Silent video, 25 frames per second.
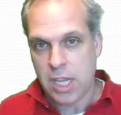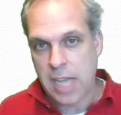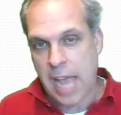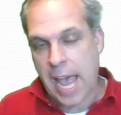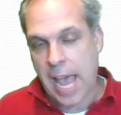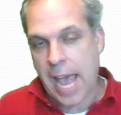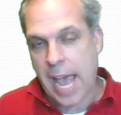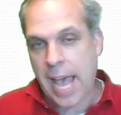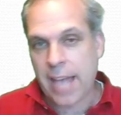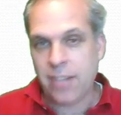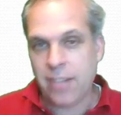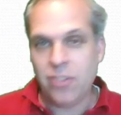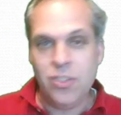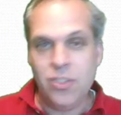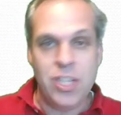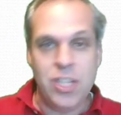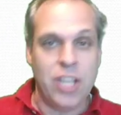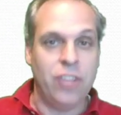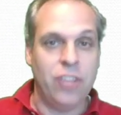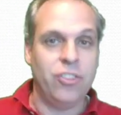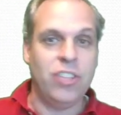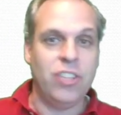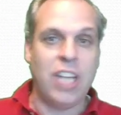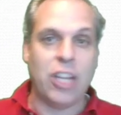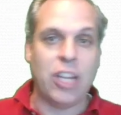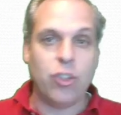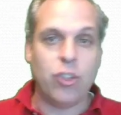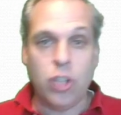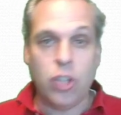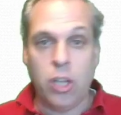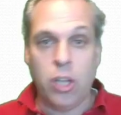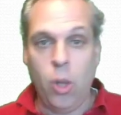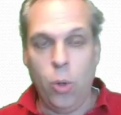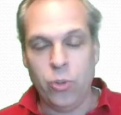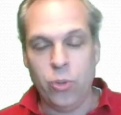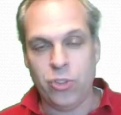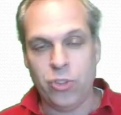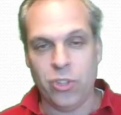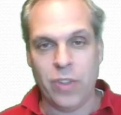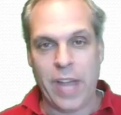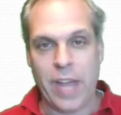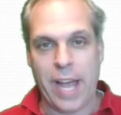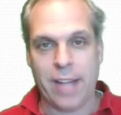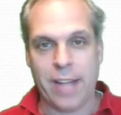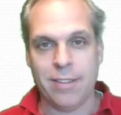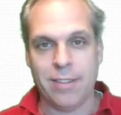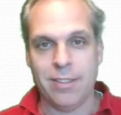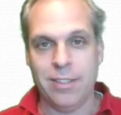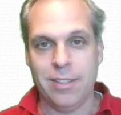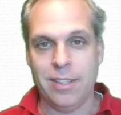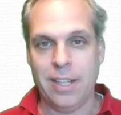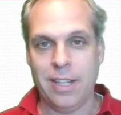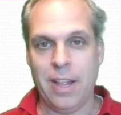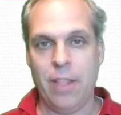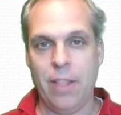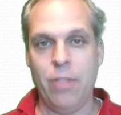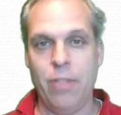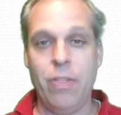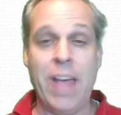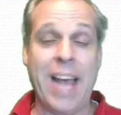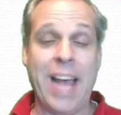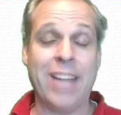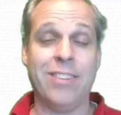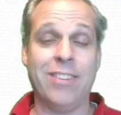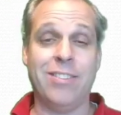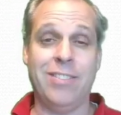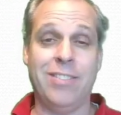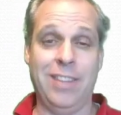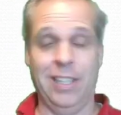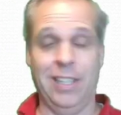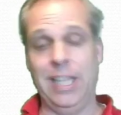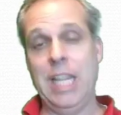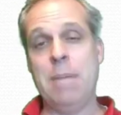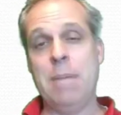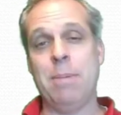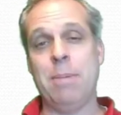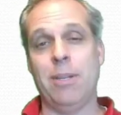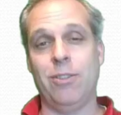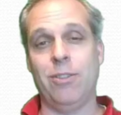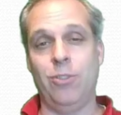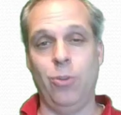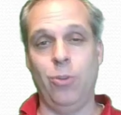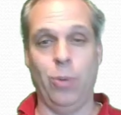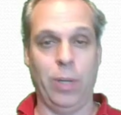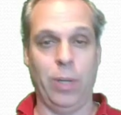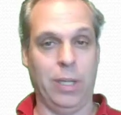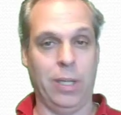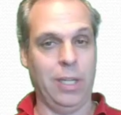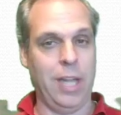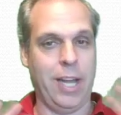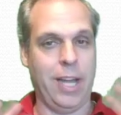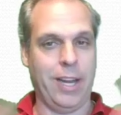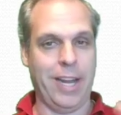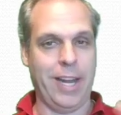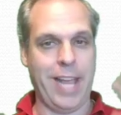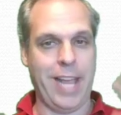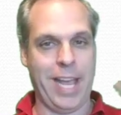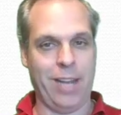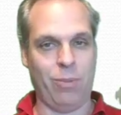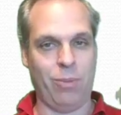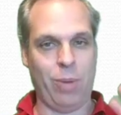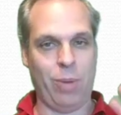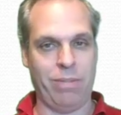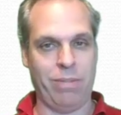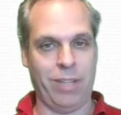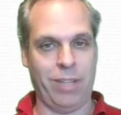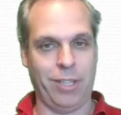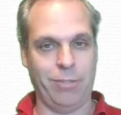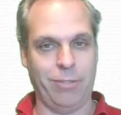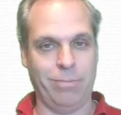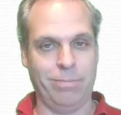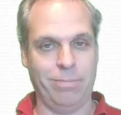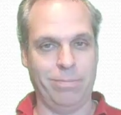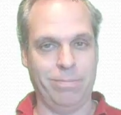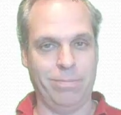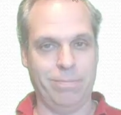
as this gets close to that, that's the limit, doing a lot of hand waving.